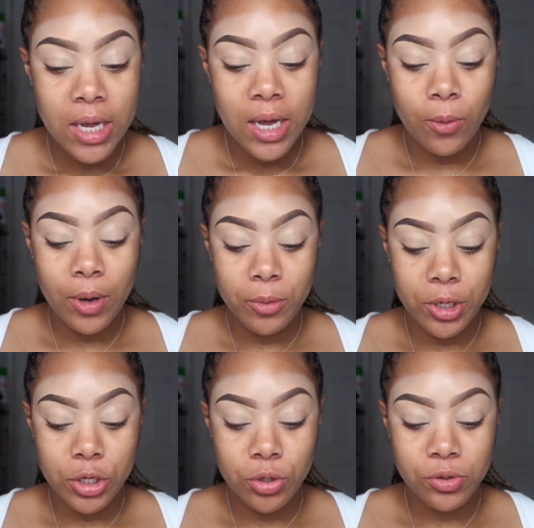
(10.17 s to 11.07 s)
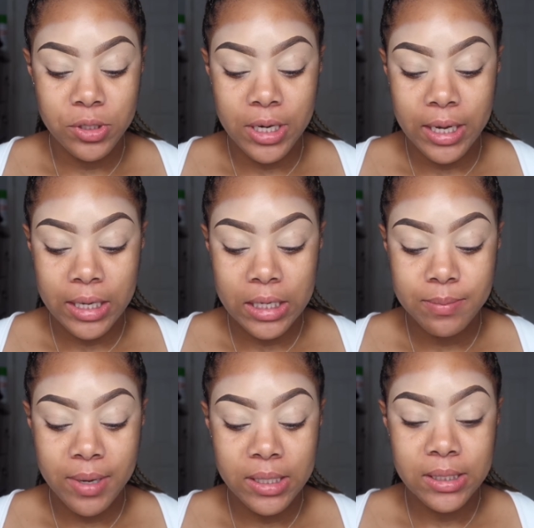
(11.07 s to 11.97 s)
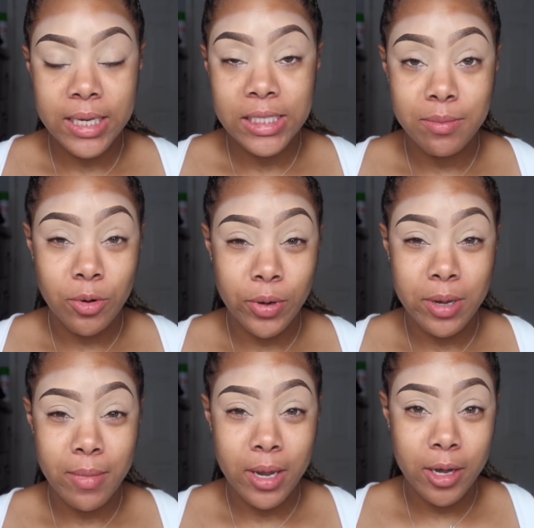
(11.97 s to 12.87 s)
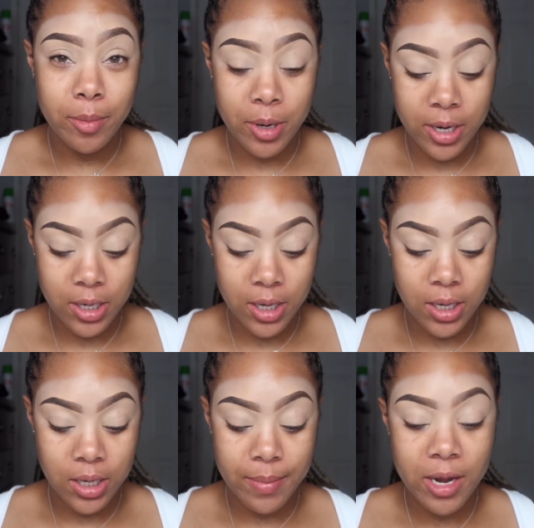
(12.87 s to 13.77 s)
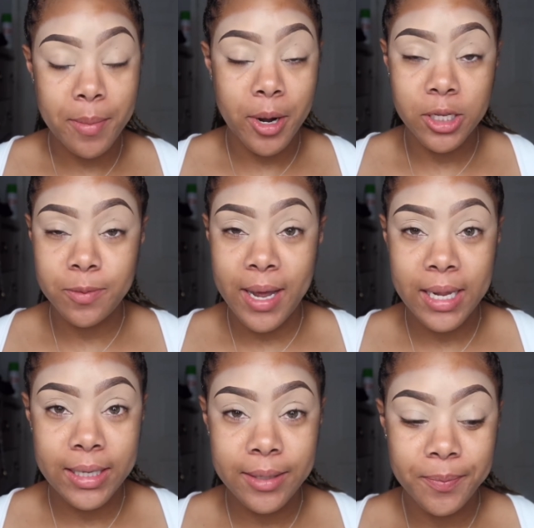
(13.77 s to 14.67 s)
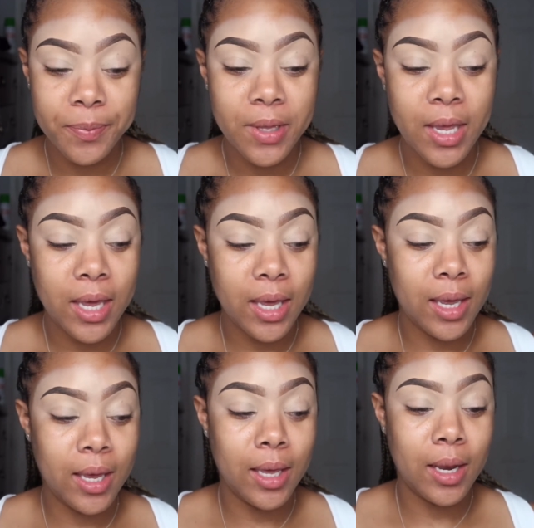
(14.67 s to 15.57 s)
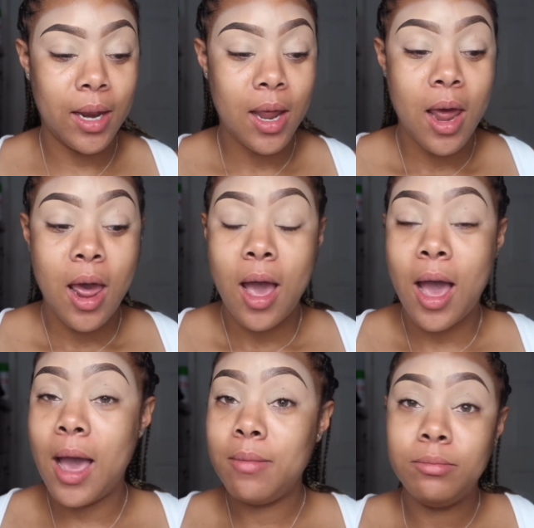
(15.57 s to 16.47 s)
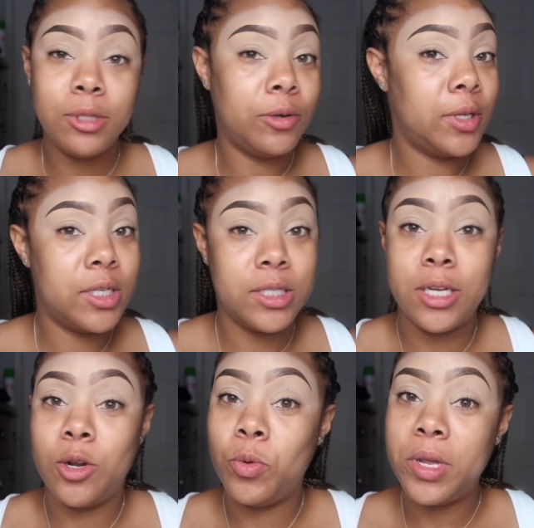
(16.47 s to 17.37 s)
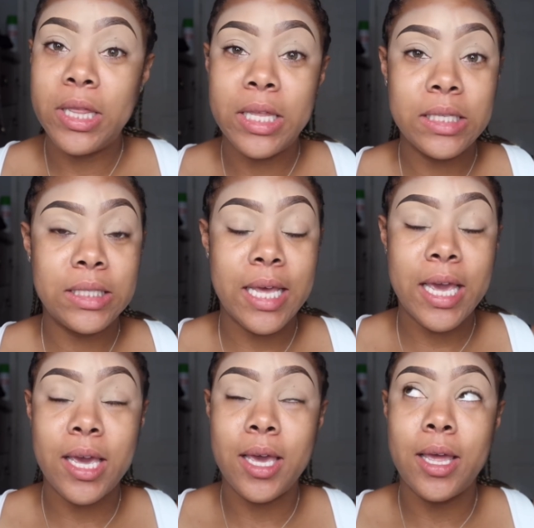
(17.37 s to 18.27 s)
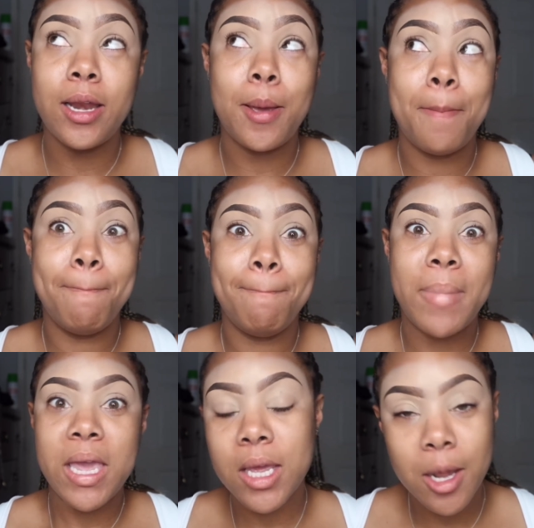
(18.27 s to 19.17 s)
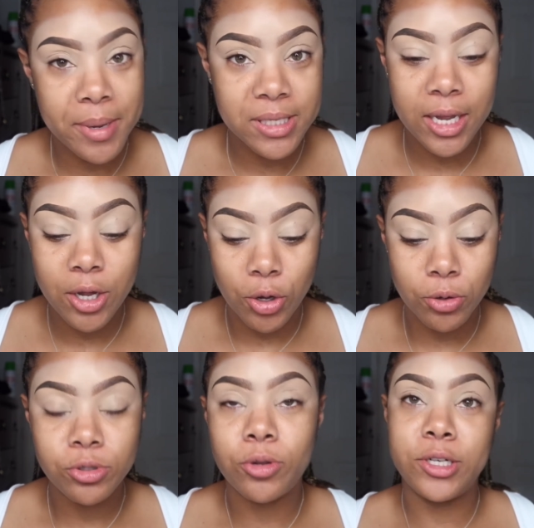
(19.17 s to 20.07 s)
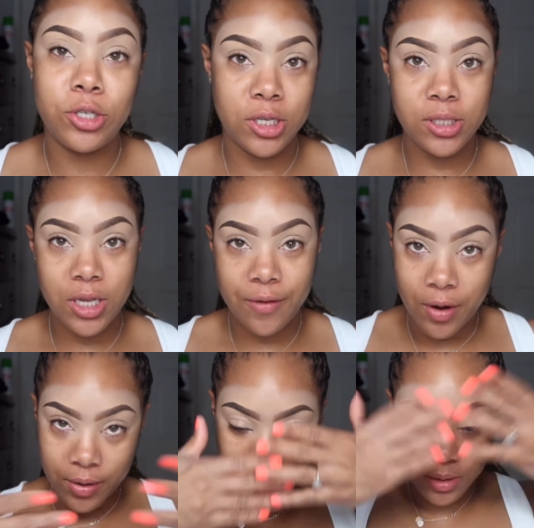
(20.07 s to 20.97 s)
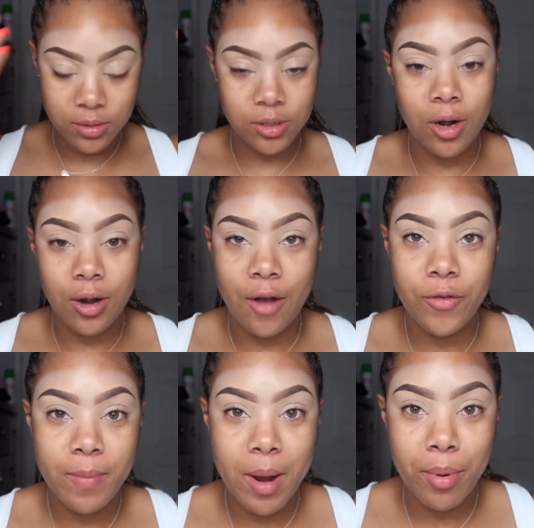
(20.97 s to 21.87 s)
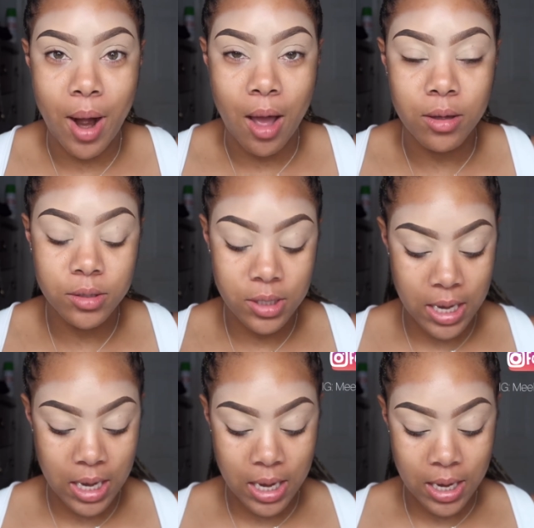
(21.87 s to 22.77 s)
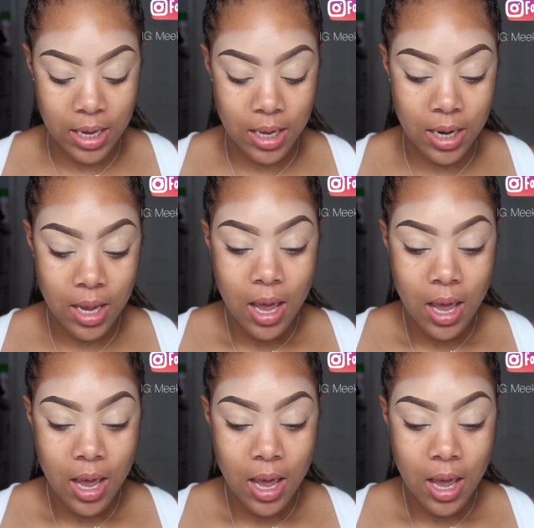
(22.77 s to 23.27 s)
what I'm going to use today is my Stacey Marie makeup artist palette, and I'm literally just going to wing this and make it up as I go. So as you can see, I've already started off with my brows, and